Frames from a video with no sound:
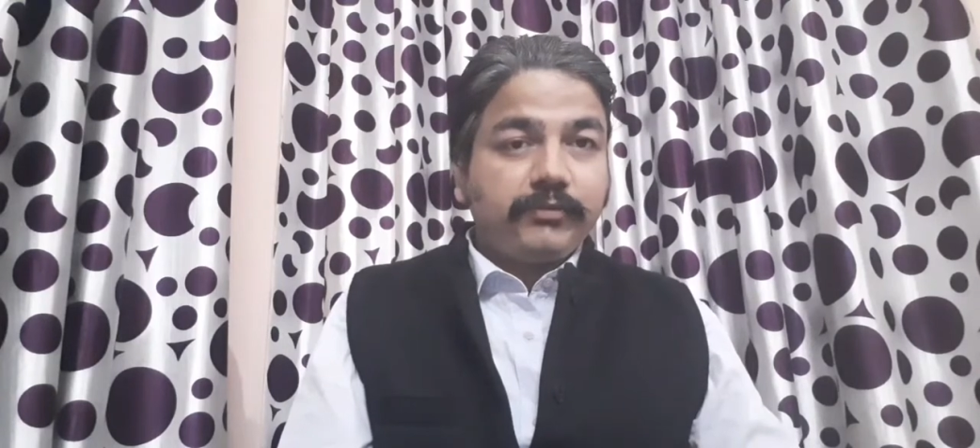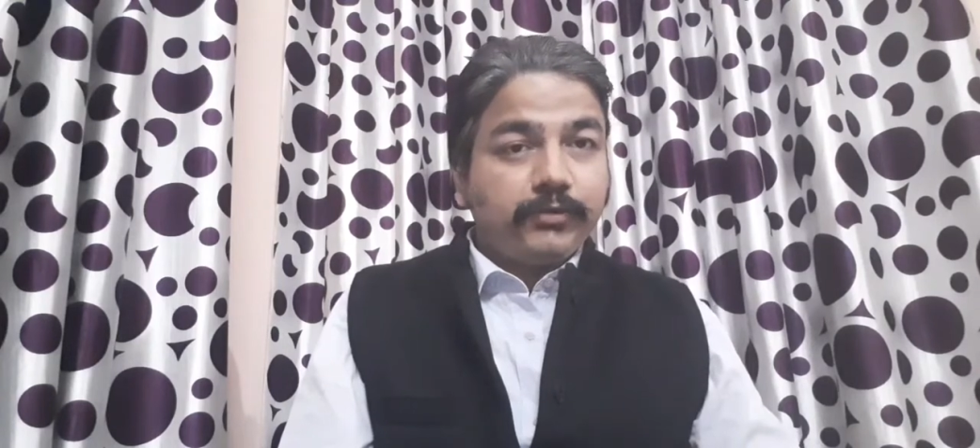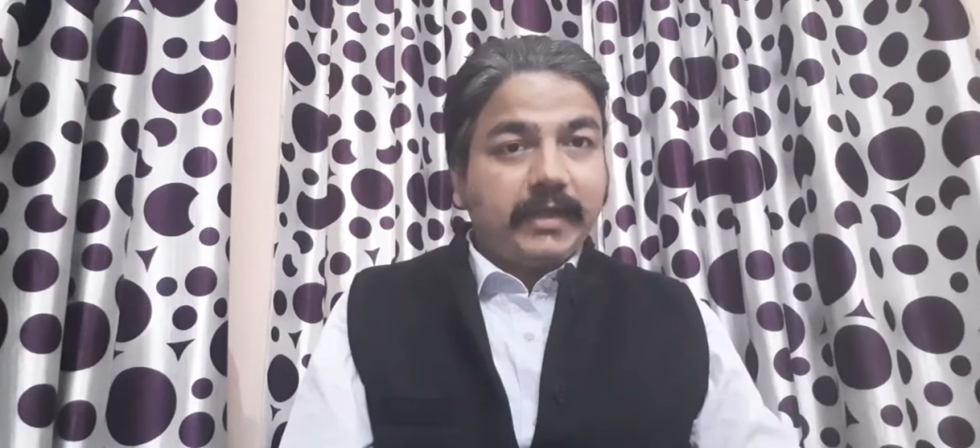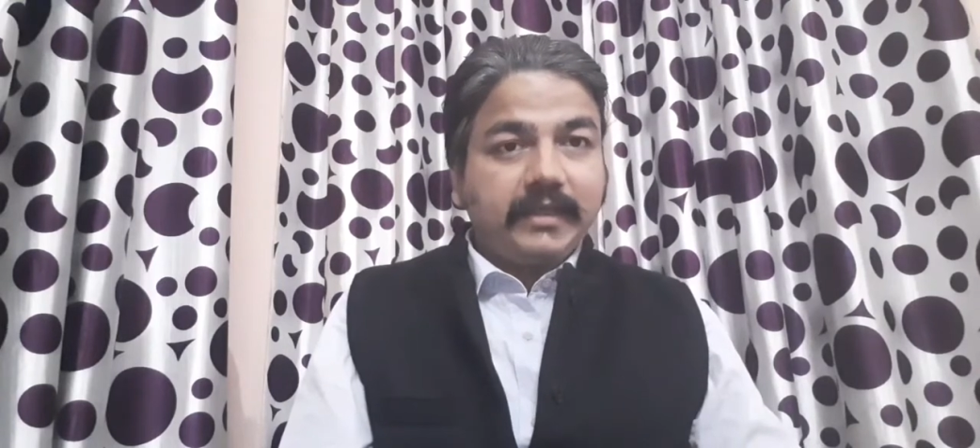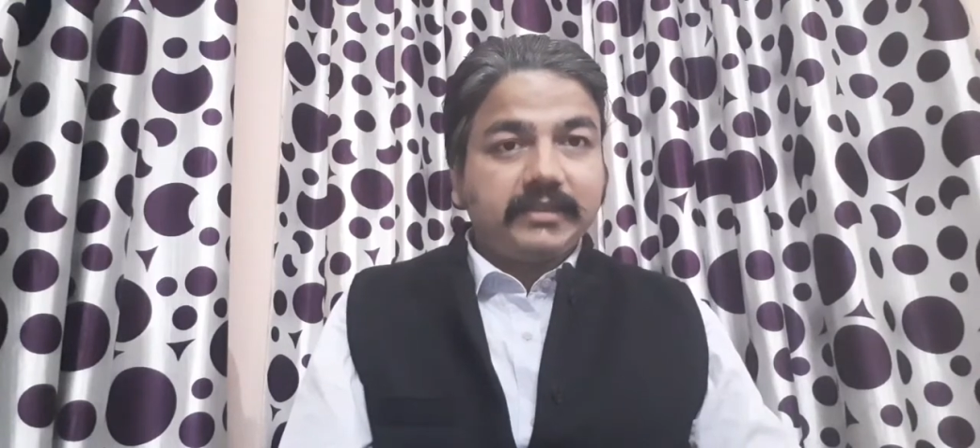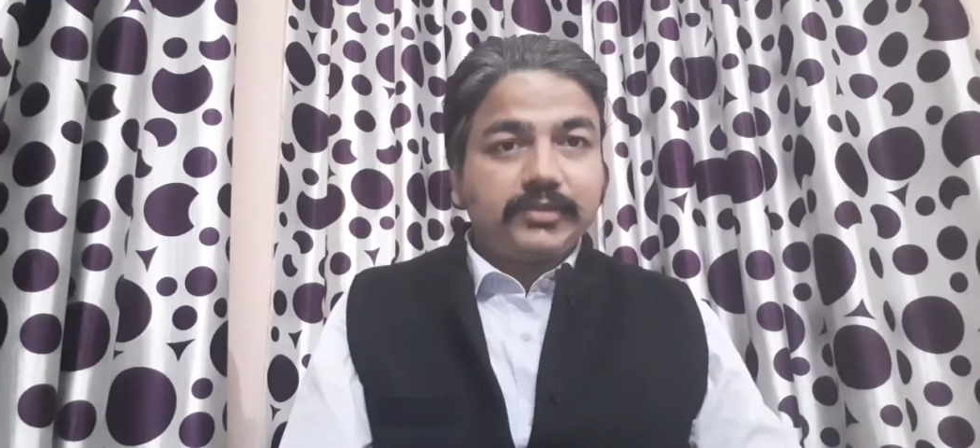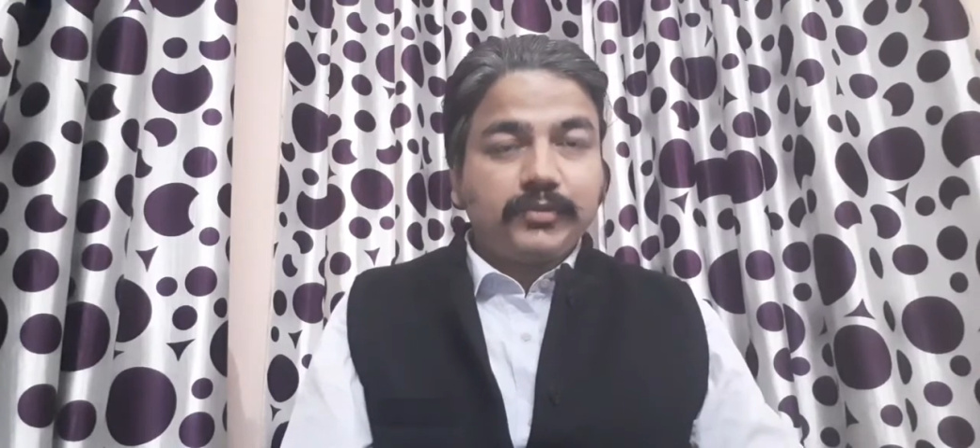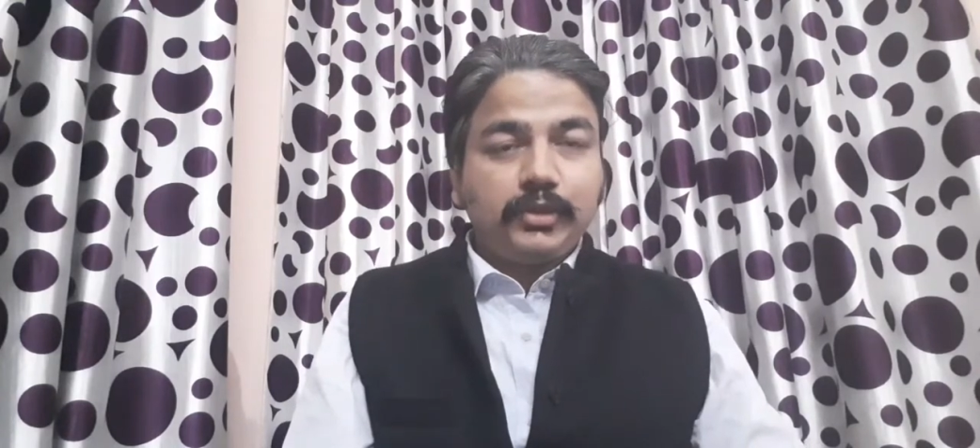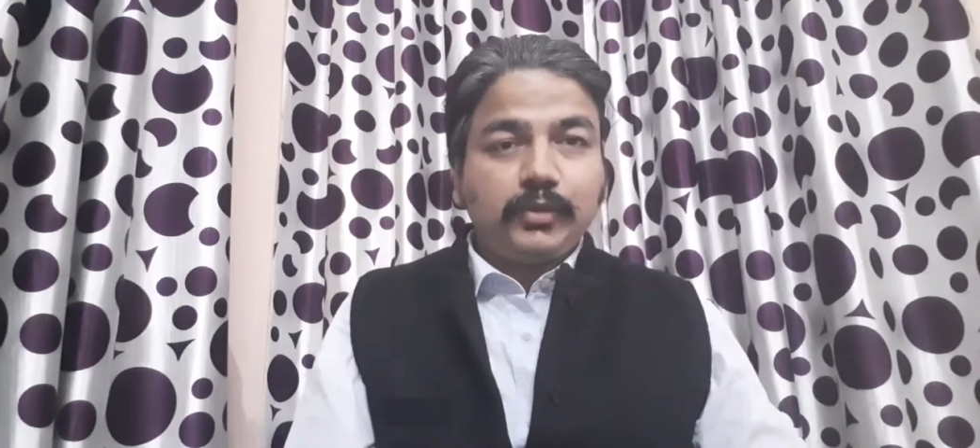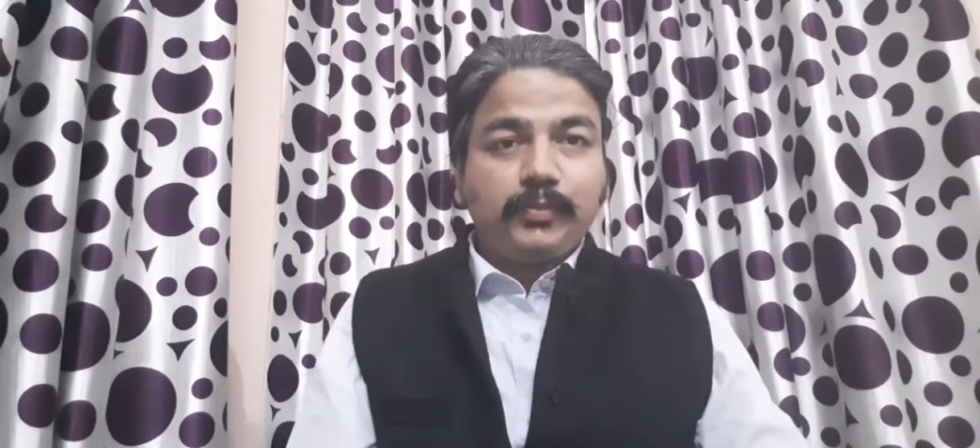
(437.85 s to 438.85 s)
If you like this
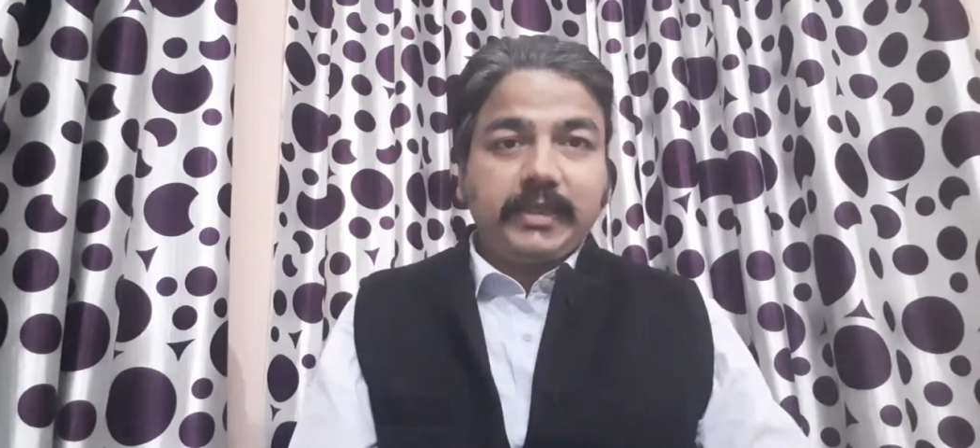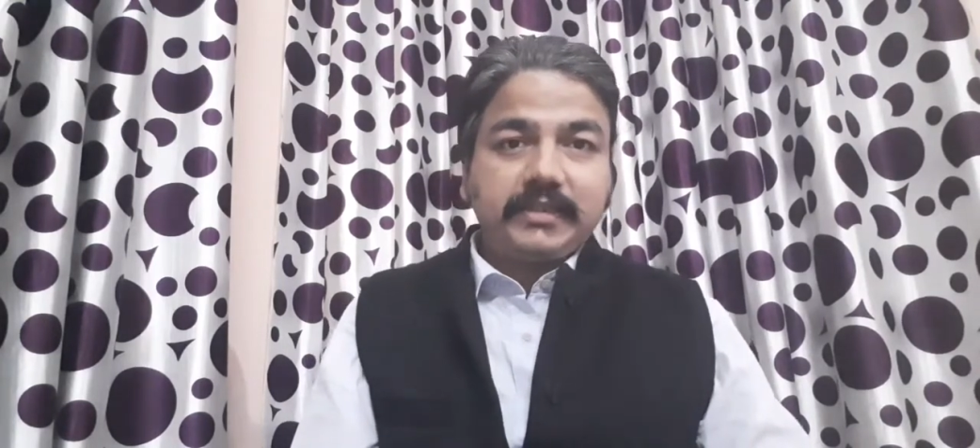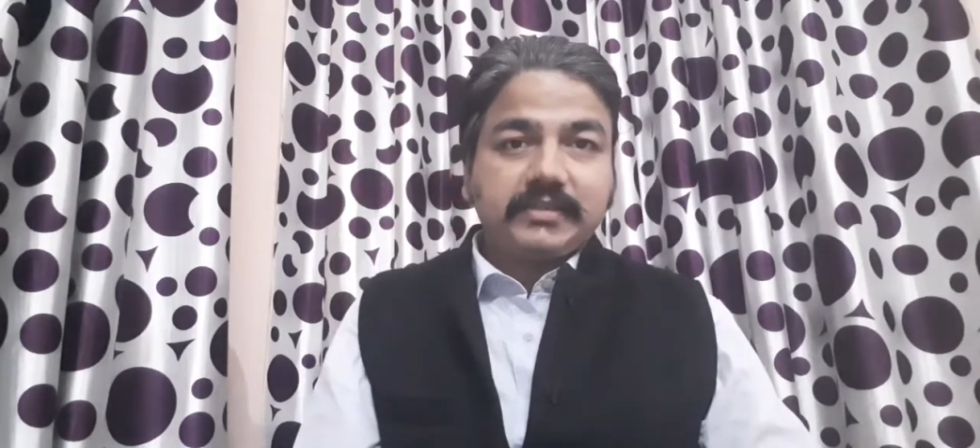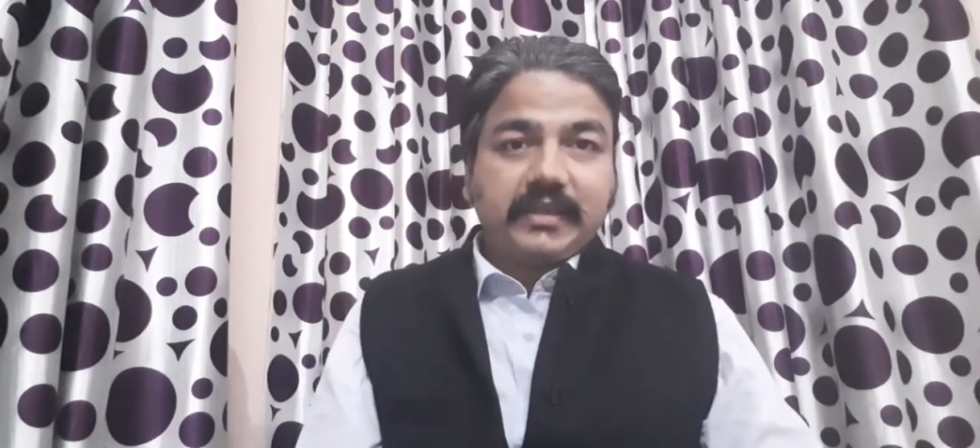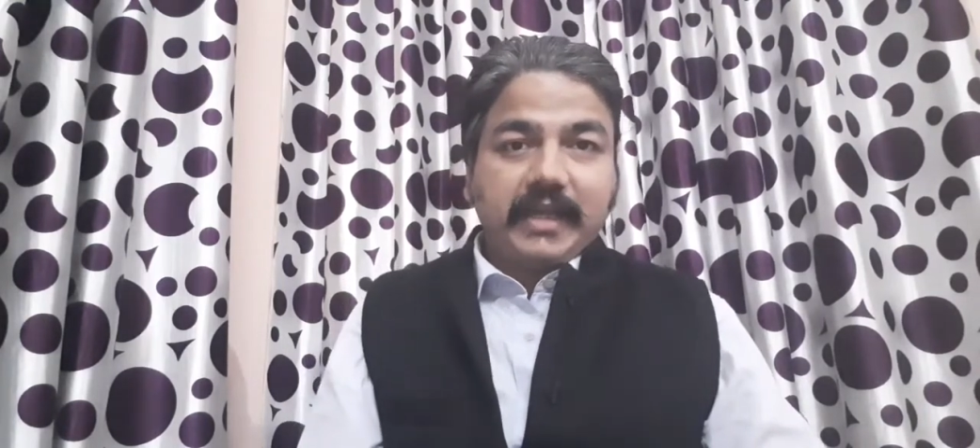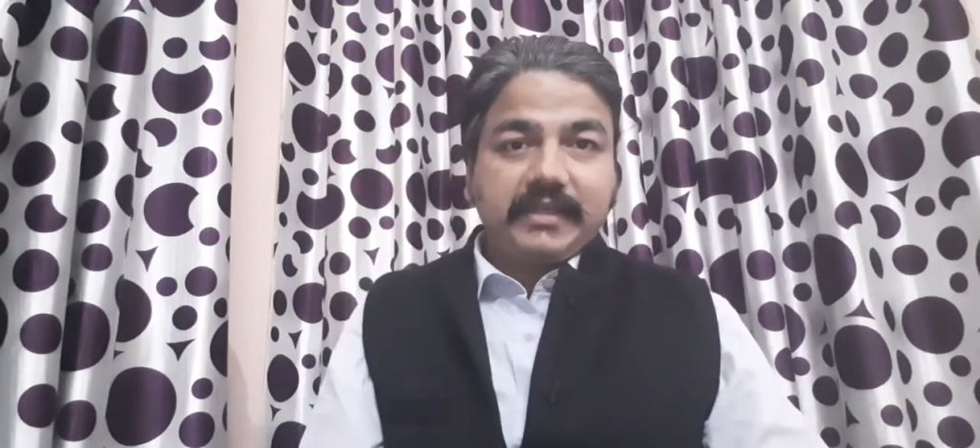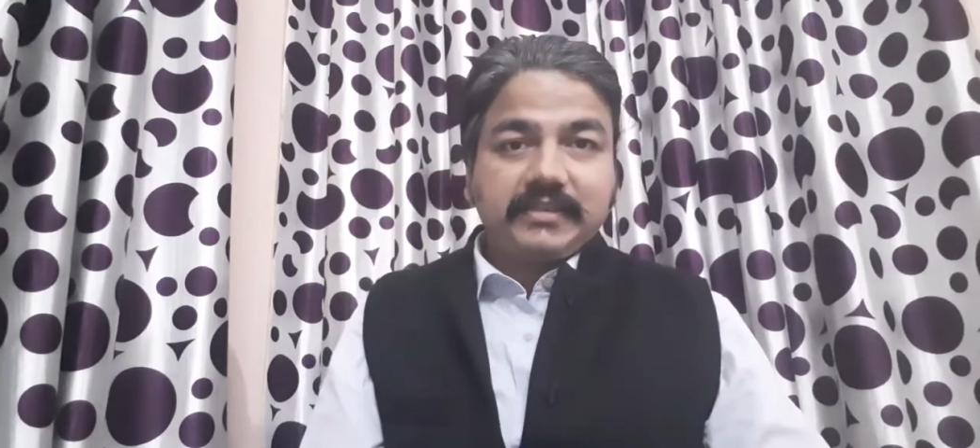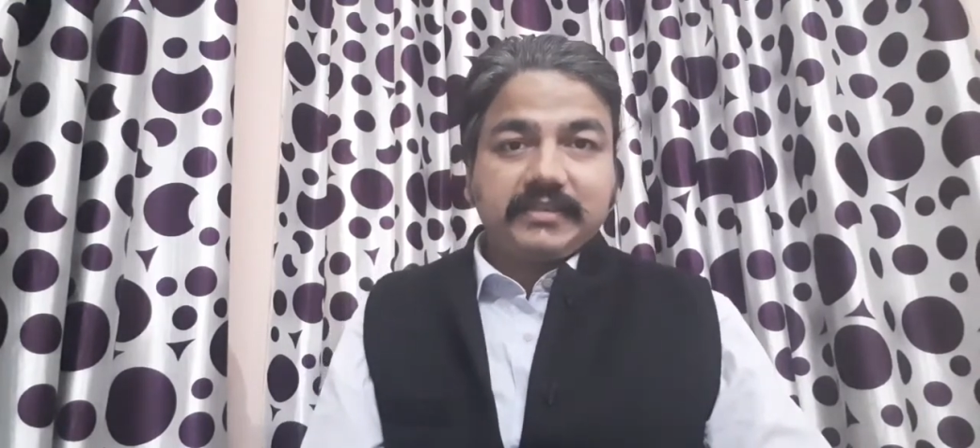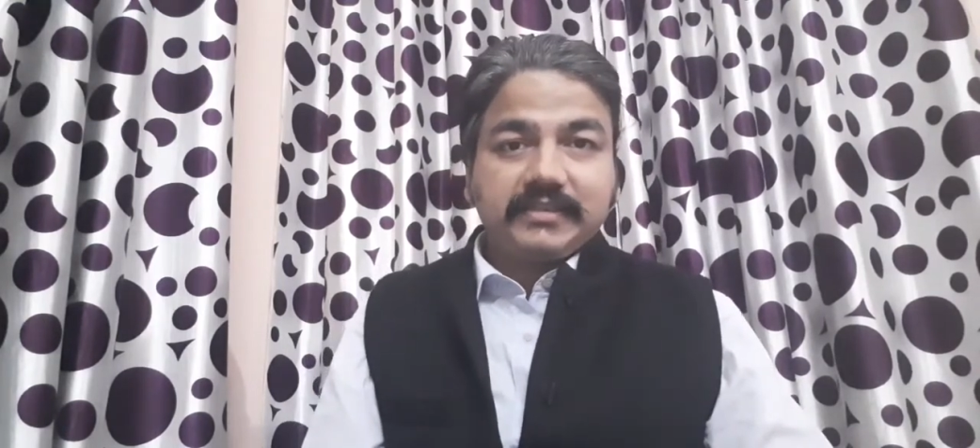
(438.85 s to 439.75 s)
video, please like,